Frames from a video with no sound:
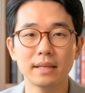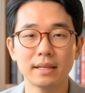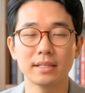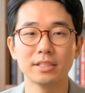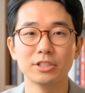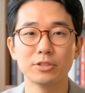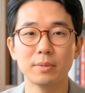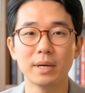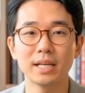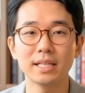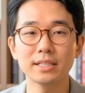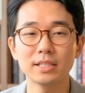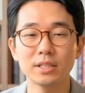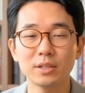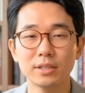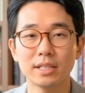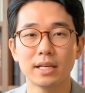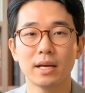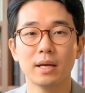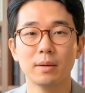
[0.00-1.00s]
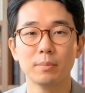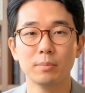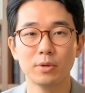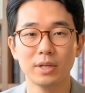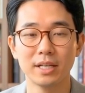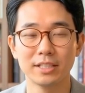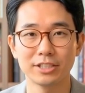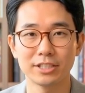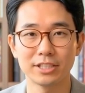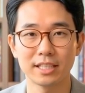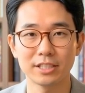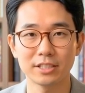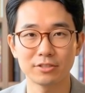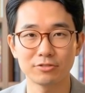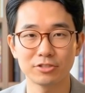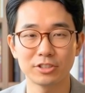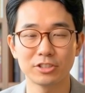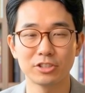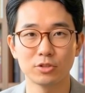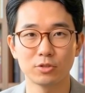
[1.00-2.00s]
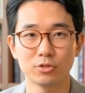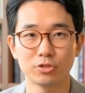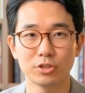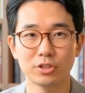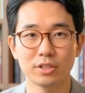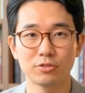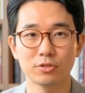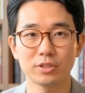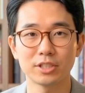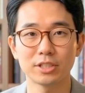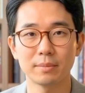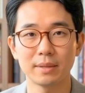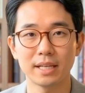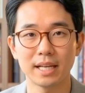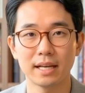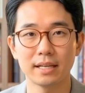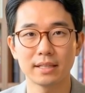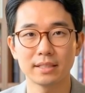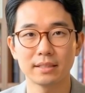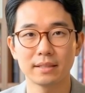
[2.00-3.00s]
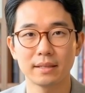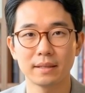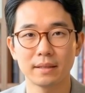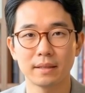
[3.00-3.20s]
despite nearly unprecedented physical delivery demand,